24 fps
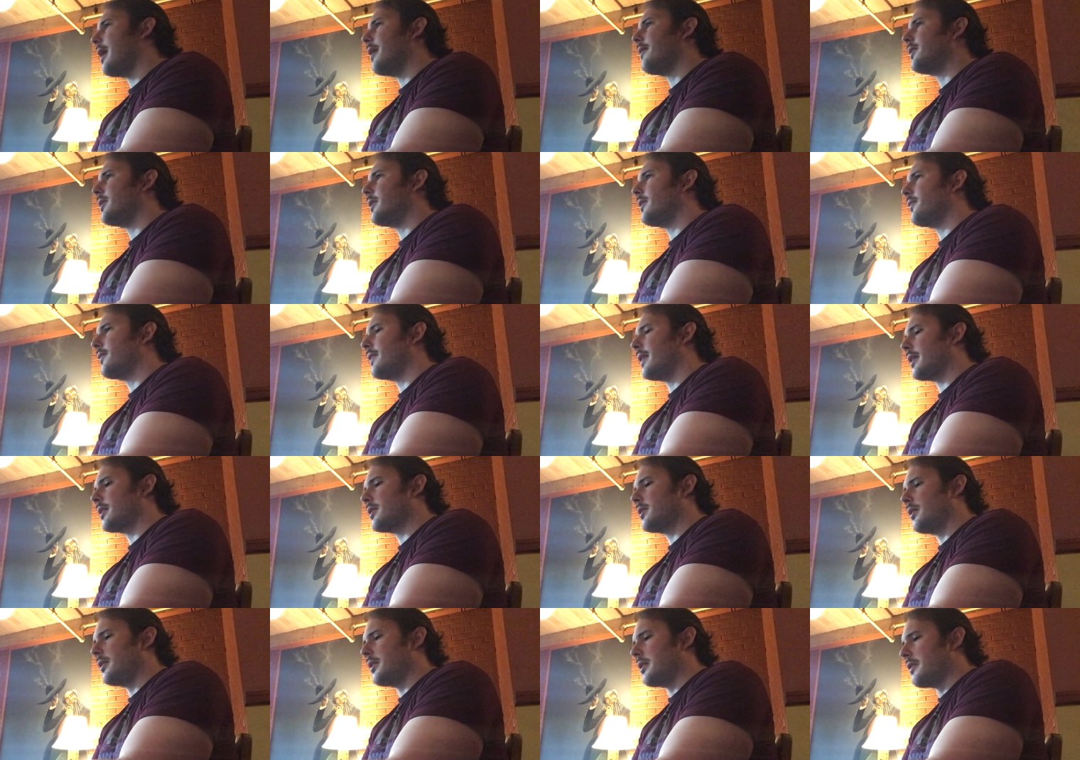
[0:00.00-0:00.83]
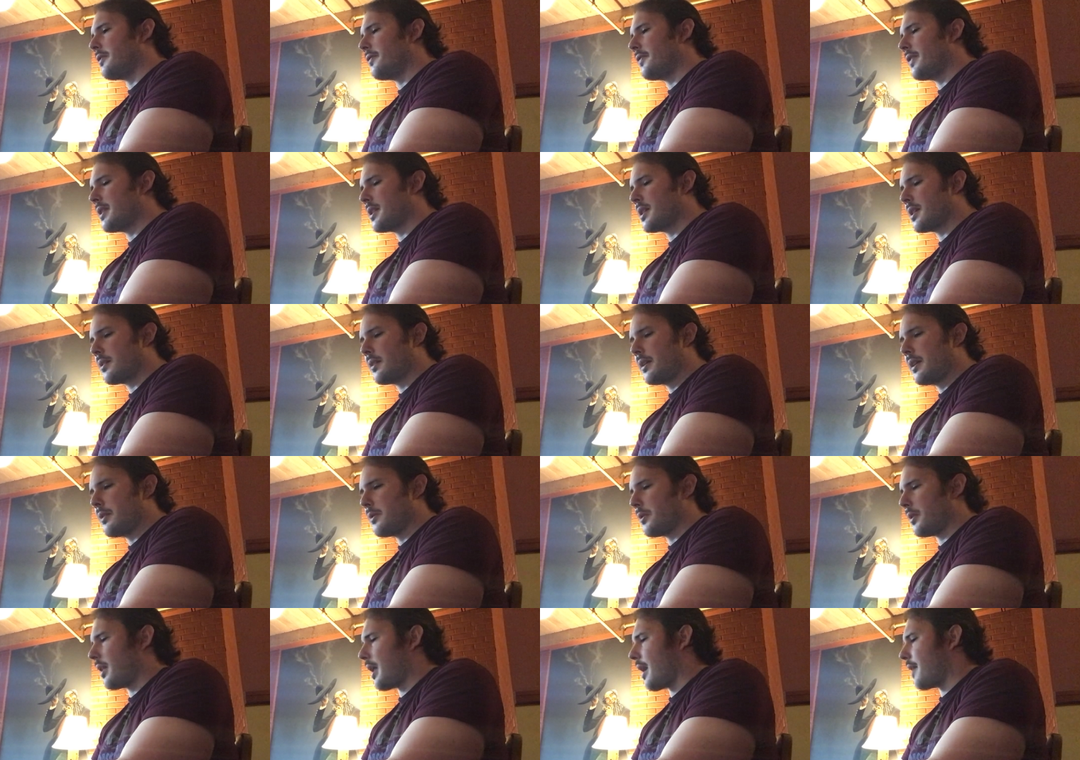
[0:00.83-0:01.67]
have an effect on you physically
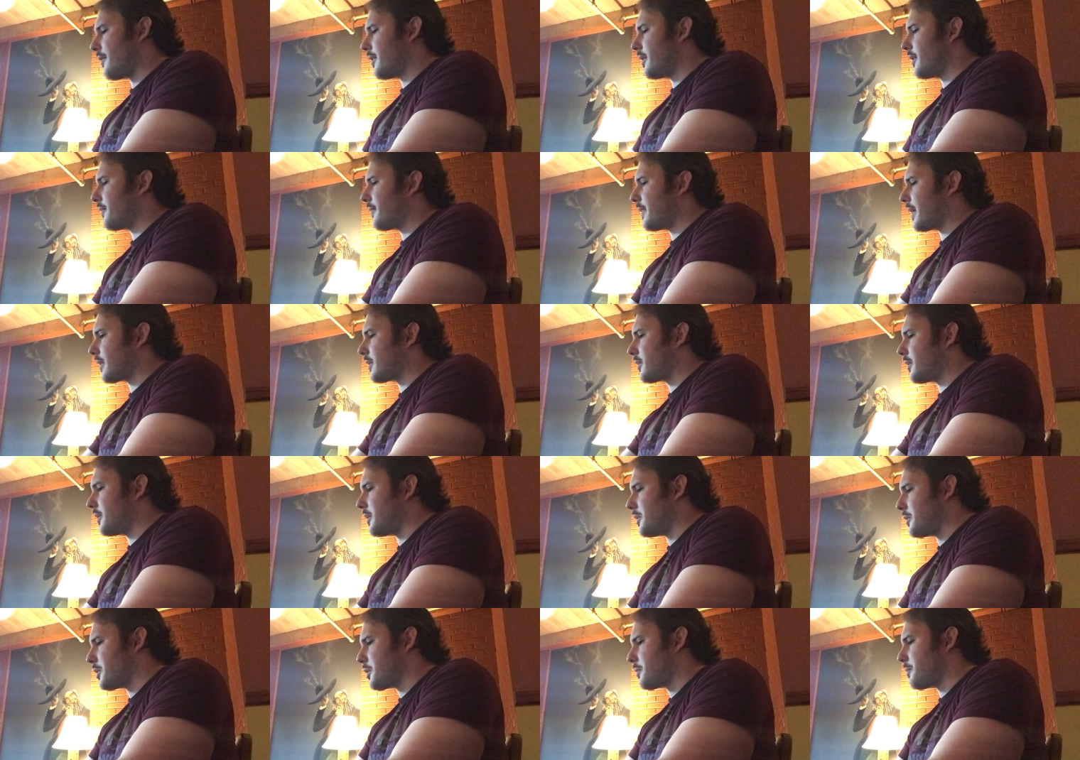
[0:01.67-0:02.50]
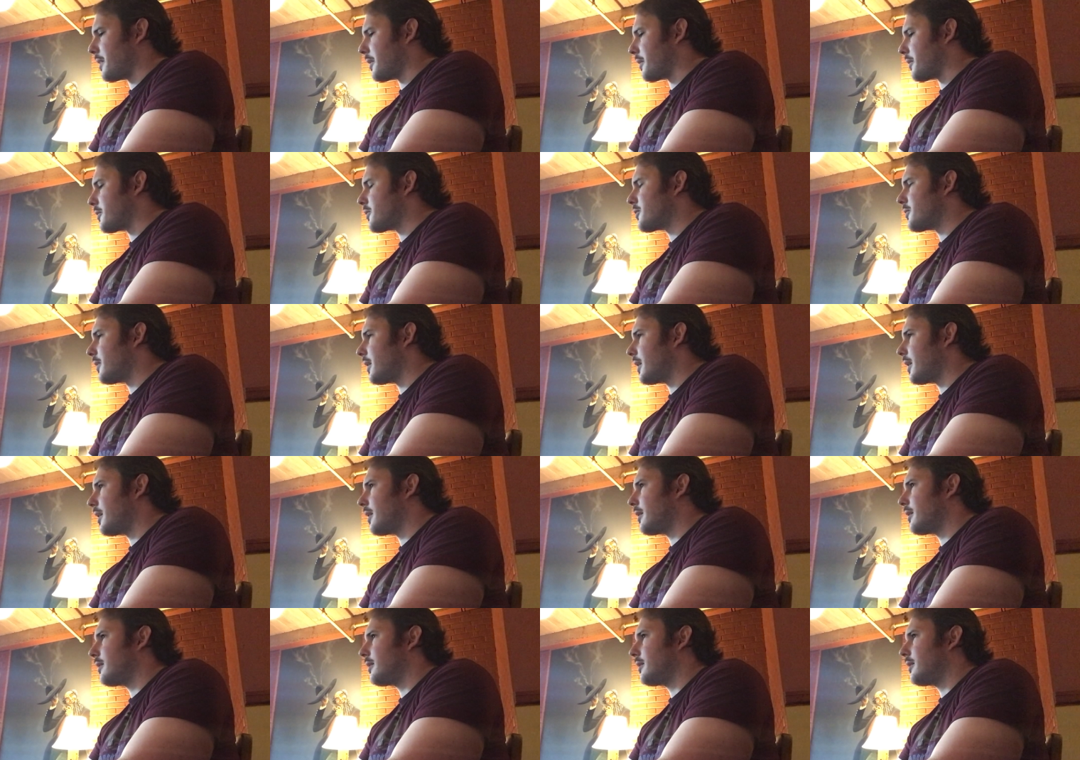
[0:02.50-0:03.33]
it will have an effect on you spiritually
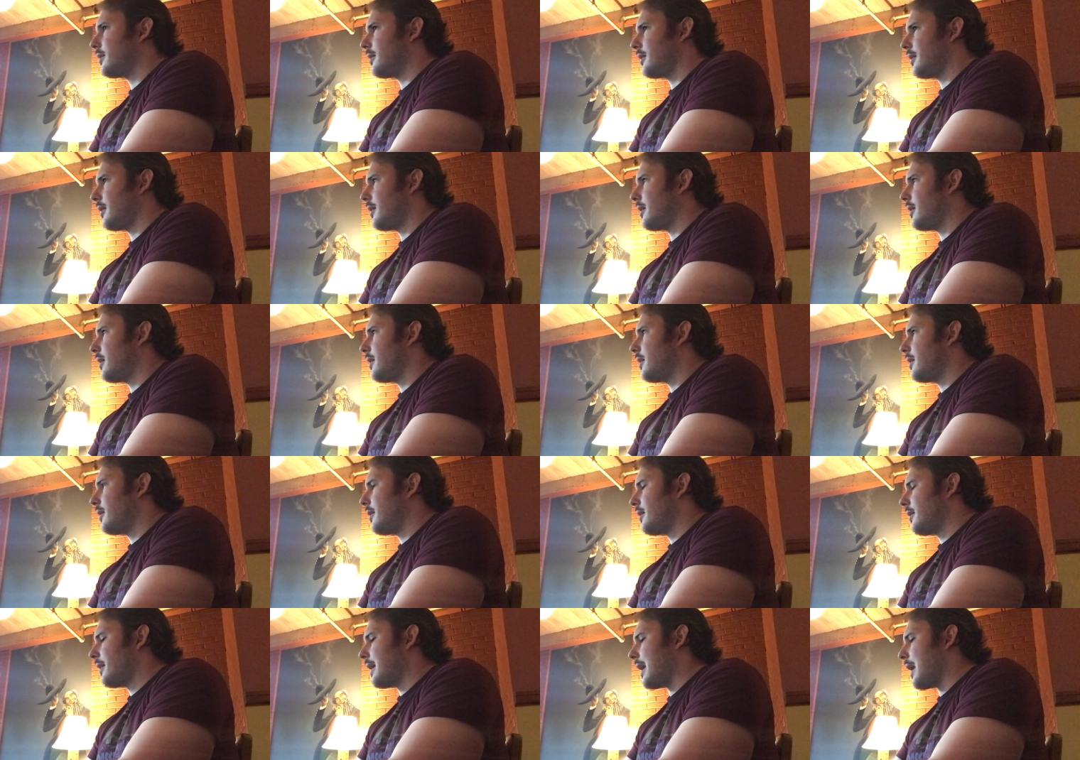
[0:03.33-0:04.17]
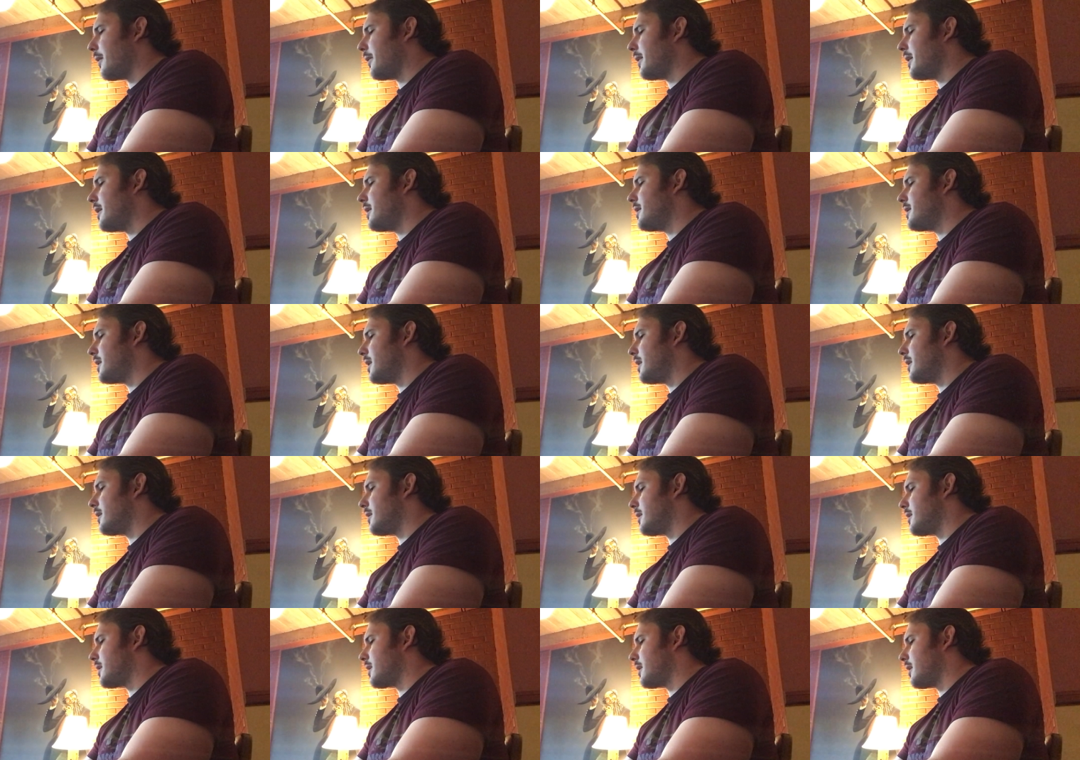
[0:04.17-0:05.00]
how easy
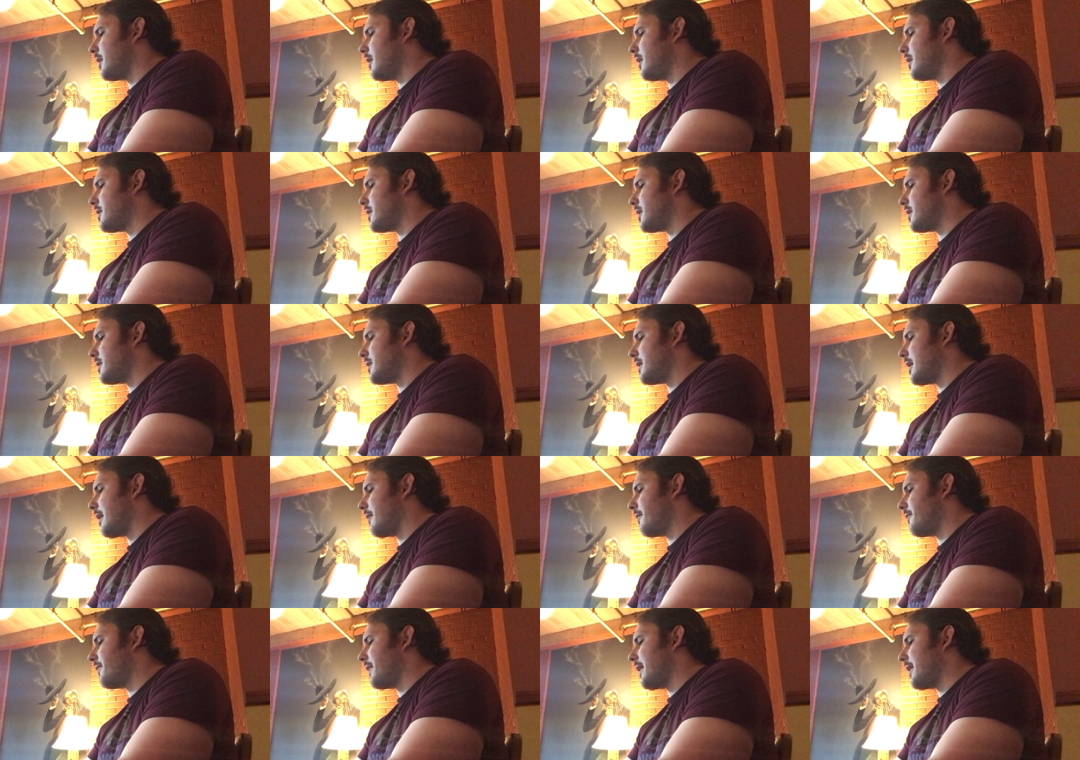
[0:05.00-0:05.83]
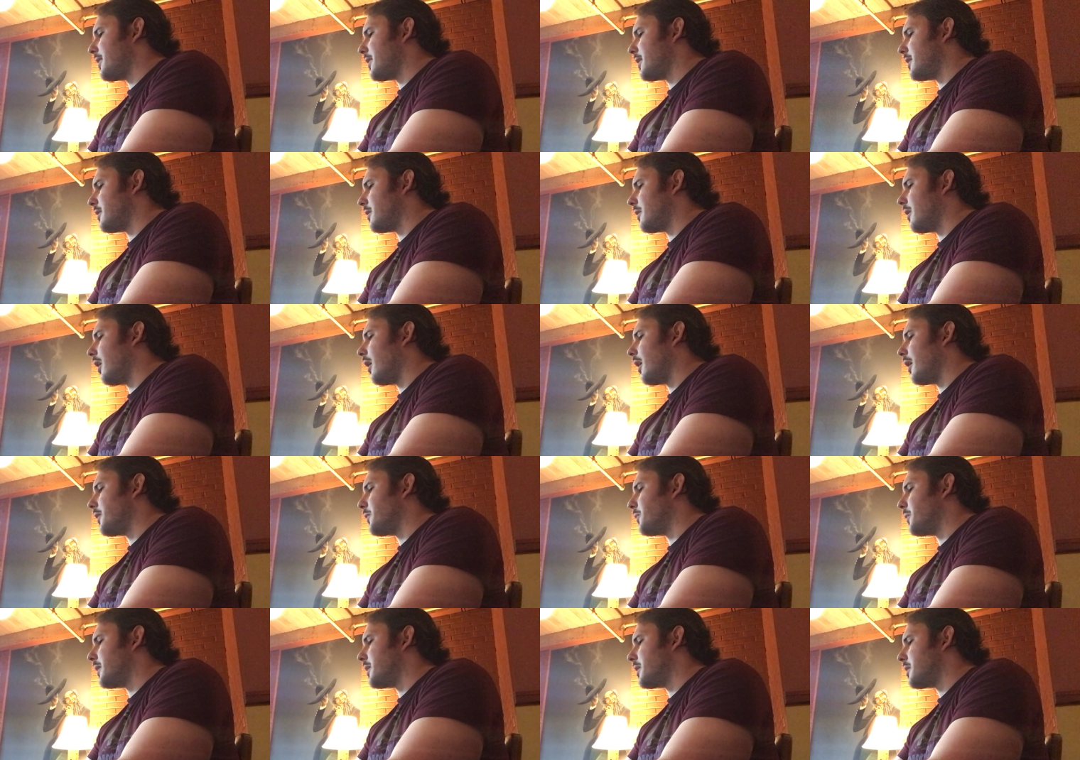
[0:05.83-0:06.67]
it is is it to have faith in
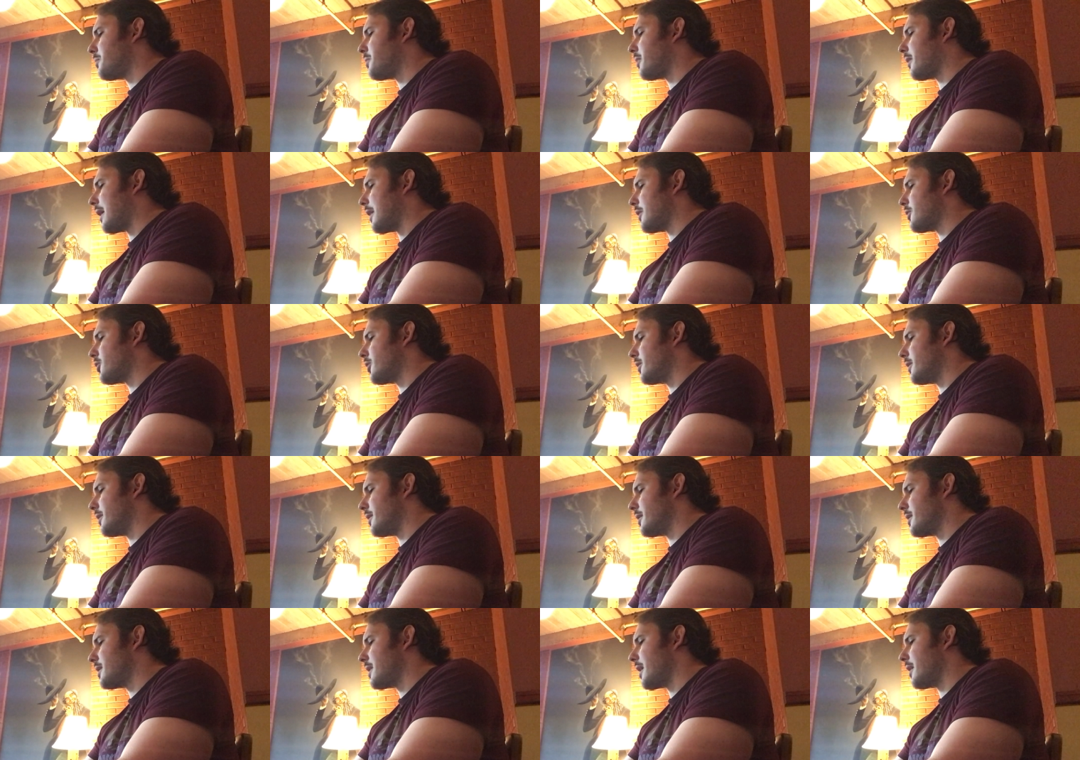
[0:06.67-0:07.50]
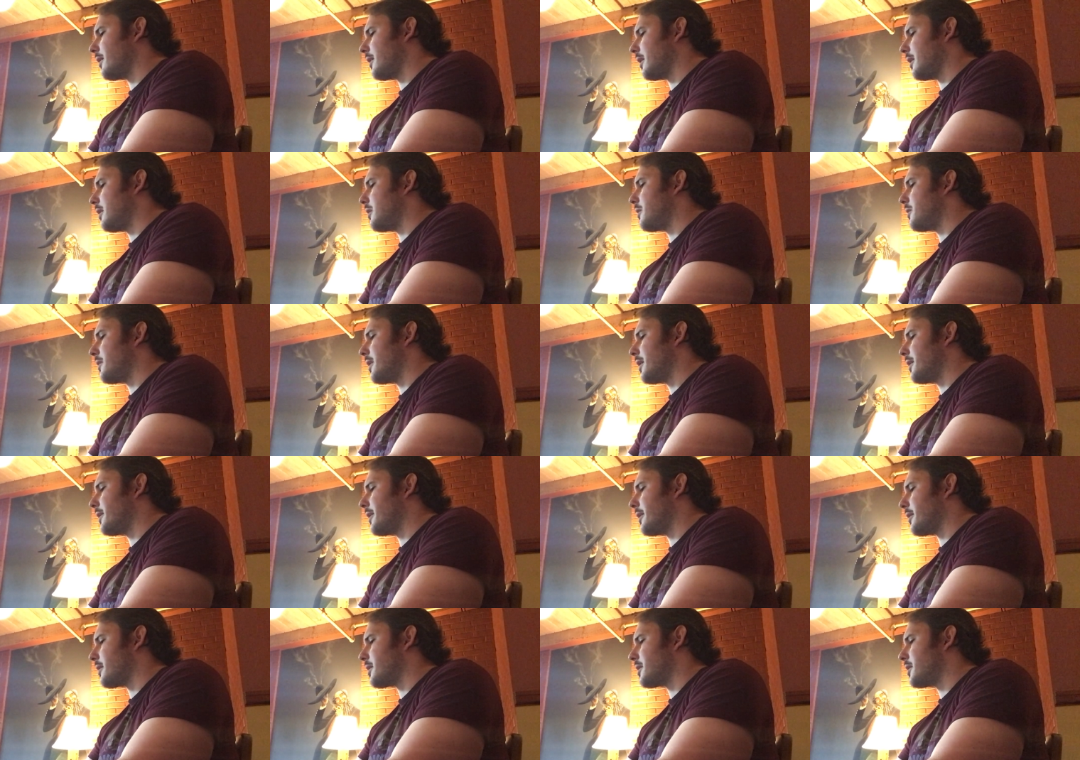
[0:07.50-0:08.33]
god when depression is telling you
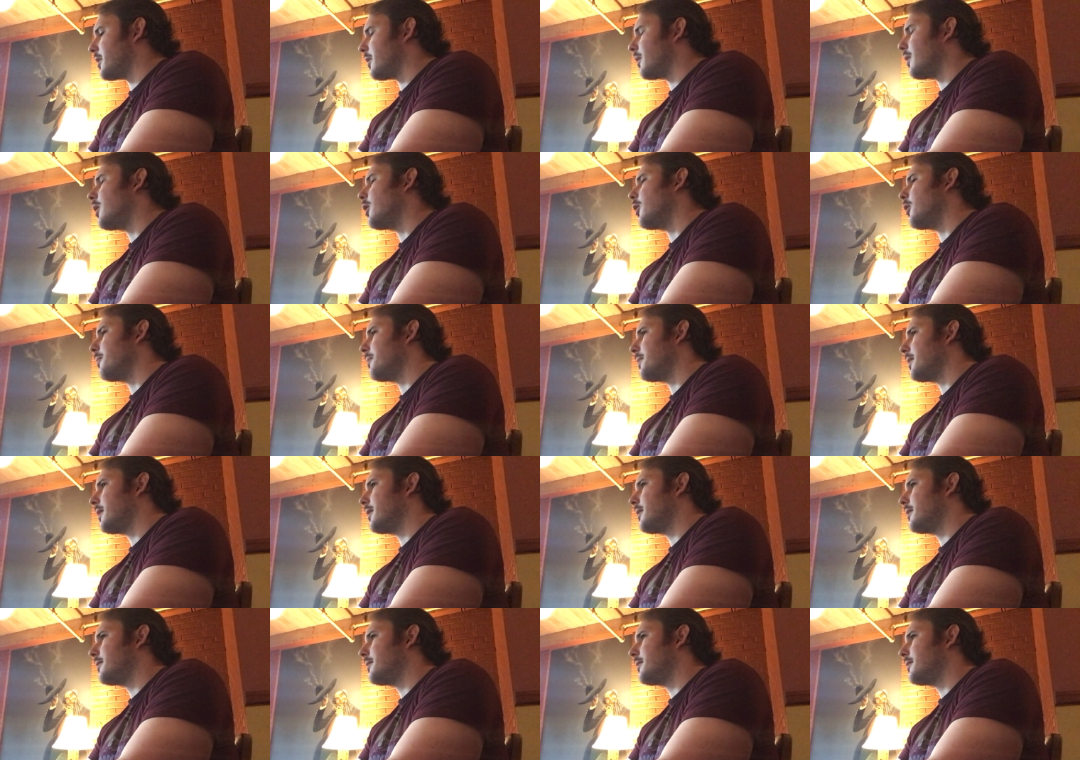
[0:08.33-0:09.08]
that there is no hope